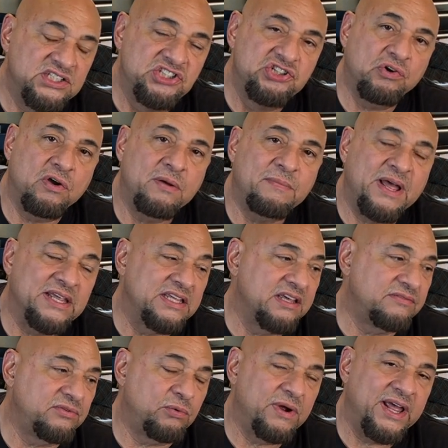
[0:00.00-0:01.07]
joined my
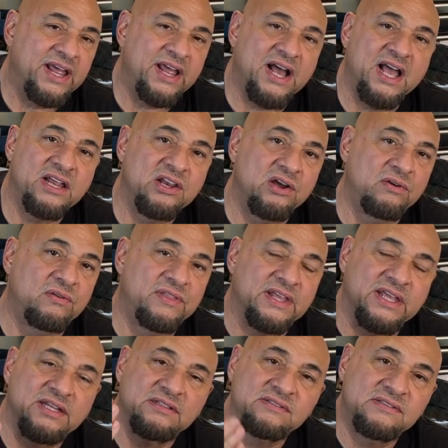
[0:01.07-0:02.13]
giveaway, I know
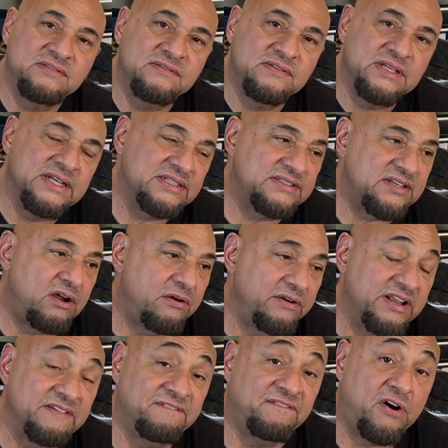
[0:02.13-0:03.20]
that it's
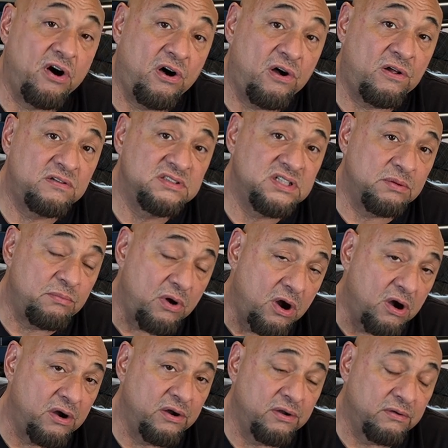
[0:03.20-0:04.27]
already fall
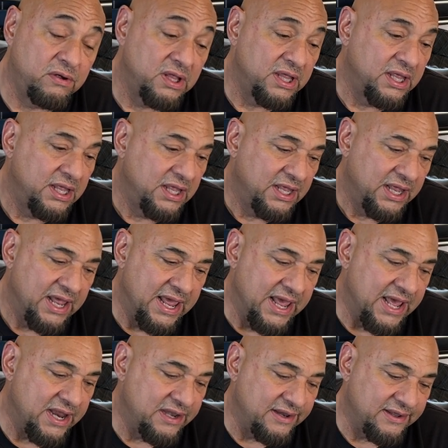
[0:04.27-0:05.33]
tomorrow.
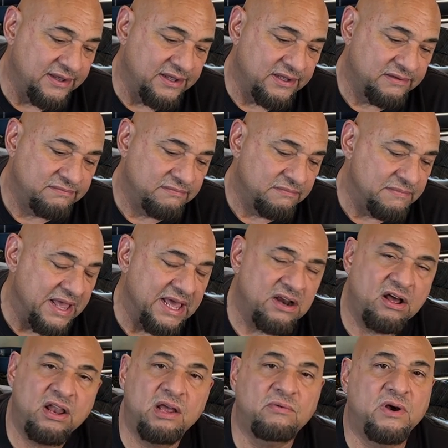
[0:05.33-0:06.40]
And man,
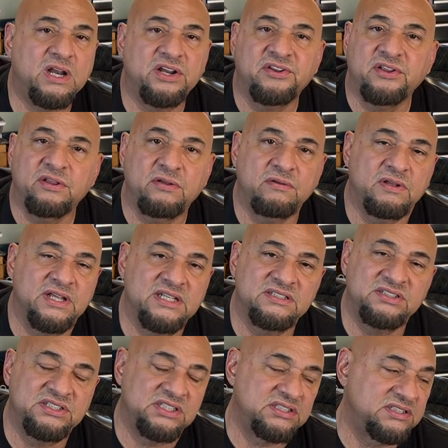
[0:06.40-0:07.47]
all I want to do
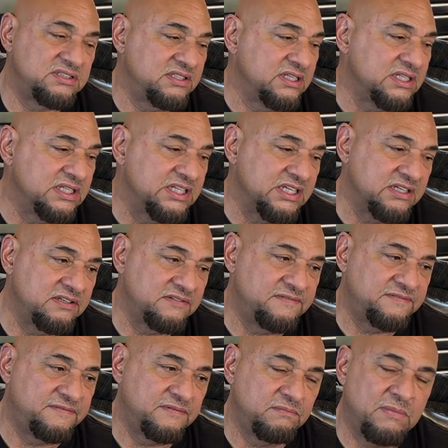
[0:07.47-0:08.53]
is just give
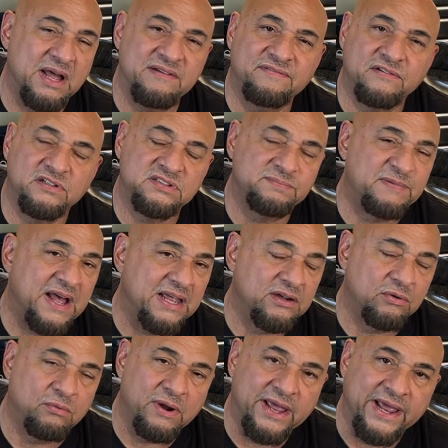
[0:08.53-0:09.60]
my first bike
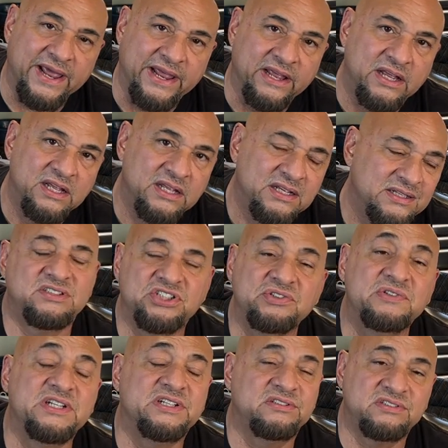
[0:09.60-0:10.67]
away.
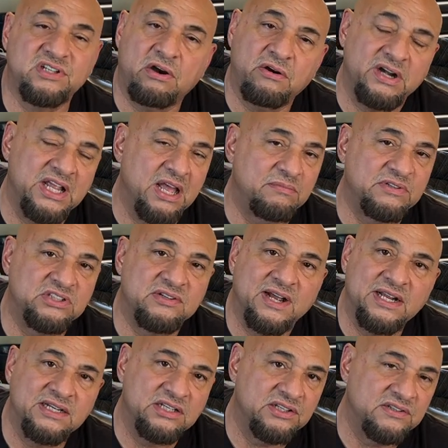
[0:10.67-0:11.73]
2 years already I've been
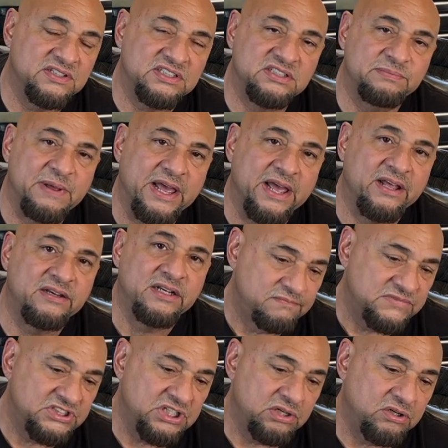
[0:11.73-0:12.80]
trying to do this, man.
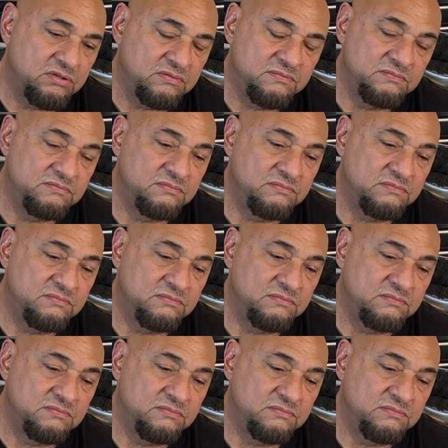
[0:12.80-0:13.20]
So